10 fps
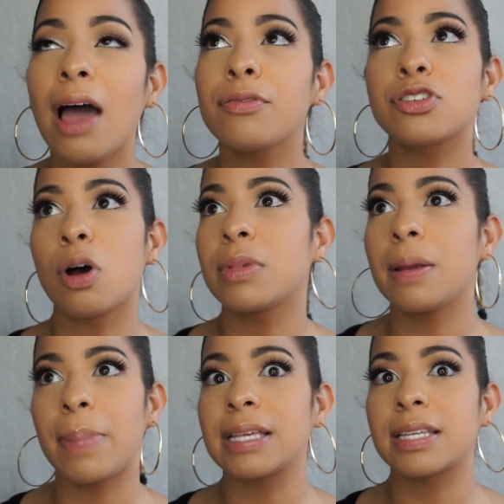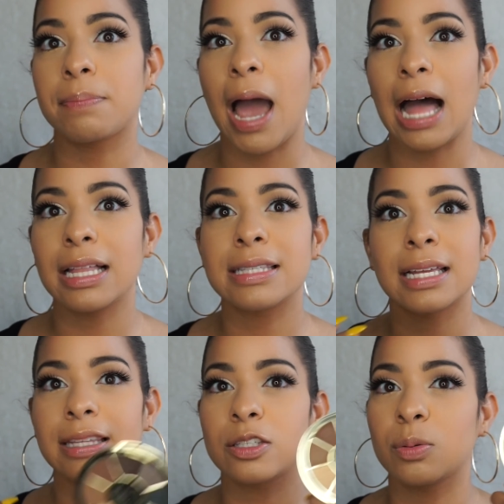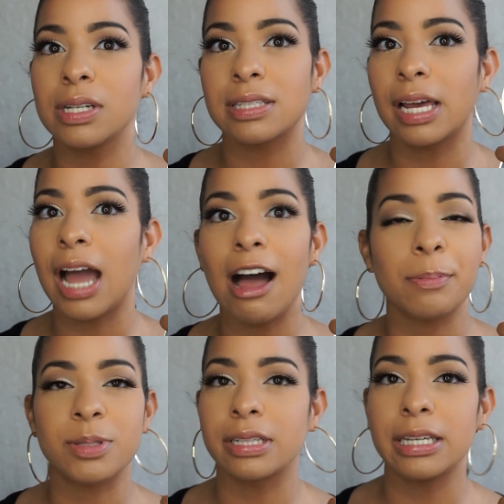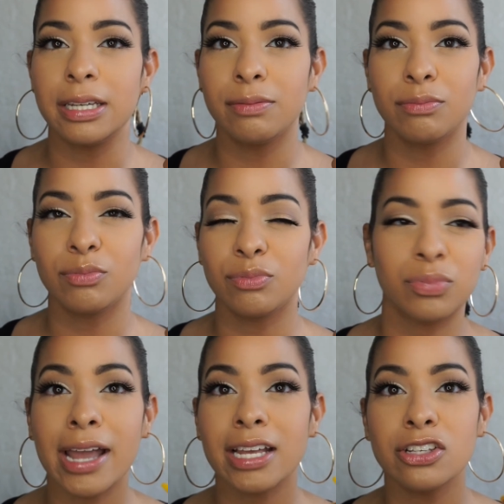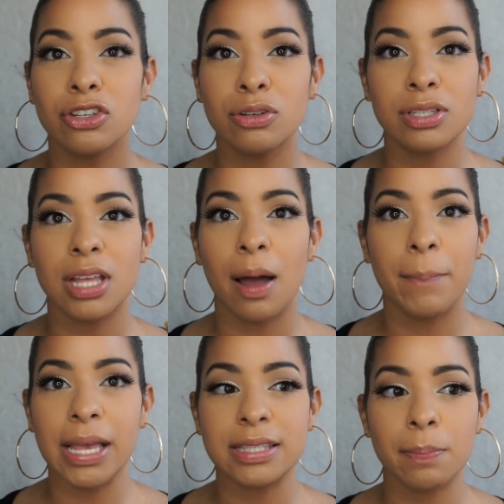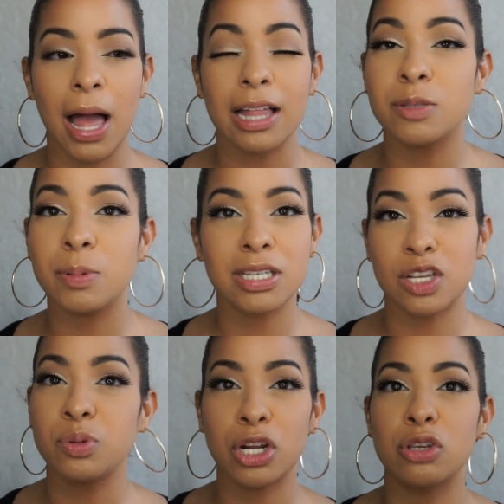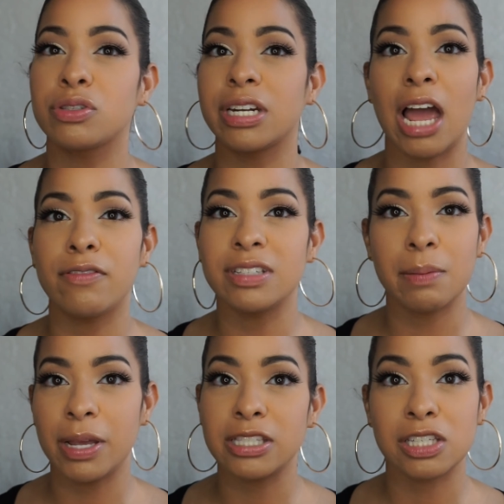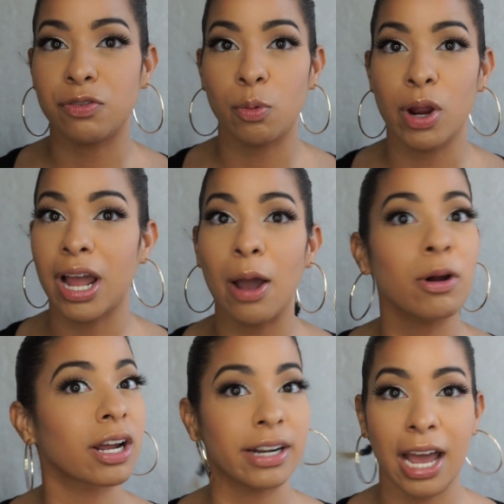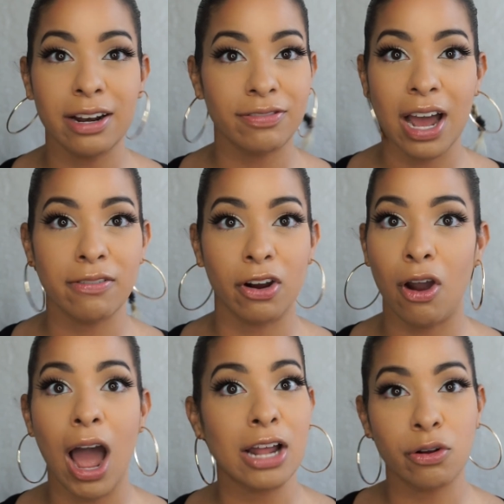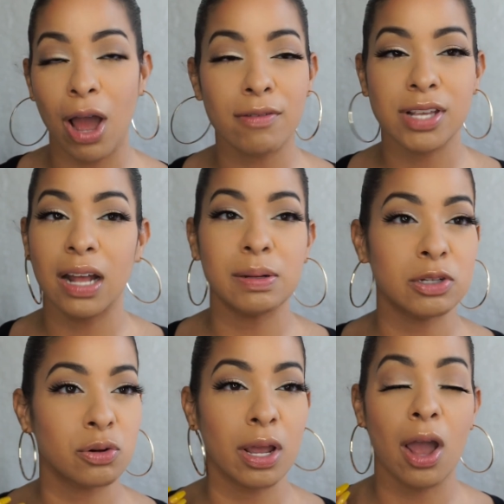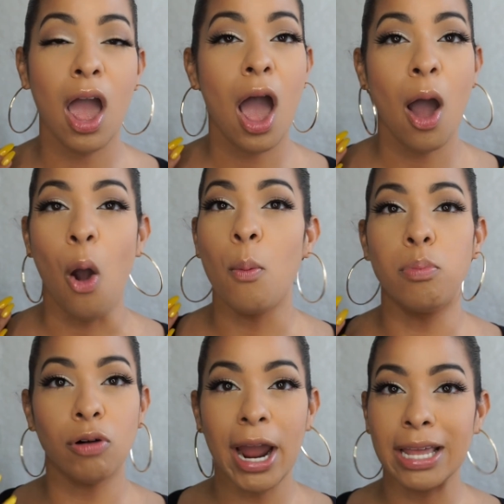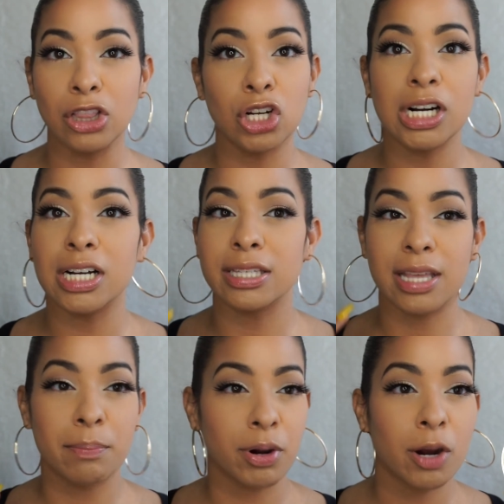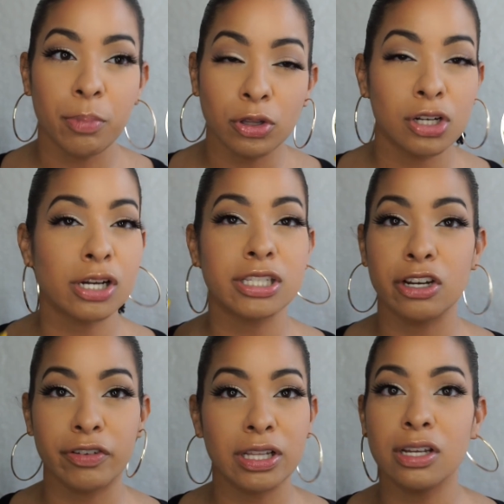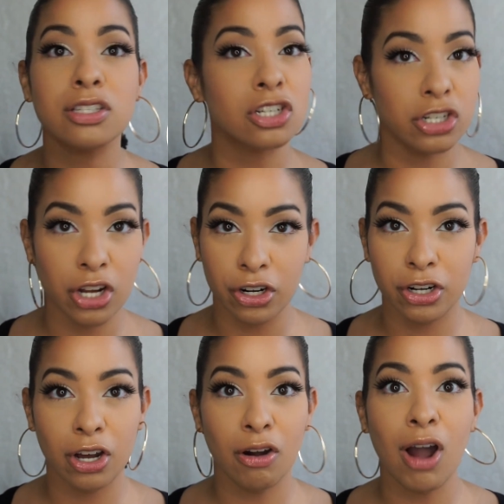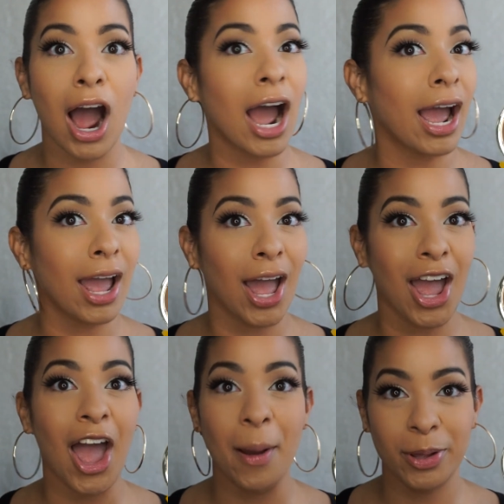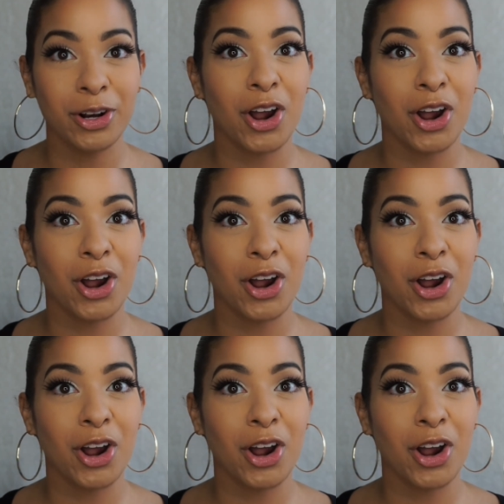have so many basic palettes that this one is like obsolete. I can use a basic palette because that's what I use on an everyday basis for work. I work a 9-to-5, girl. I don't have time to be doing bright looks and purple looks and green looks. No. I am in an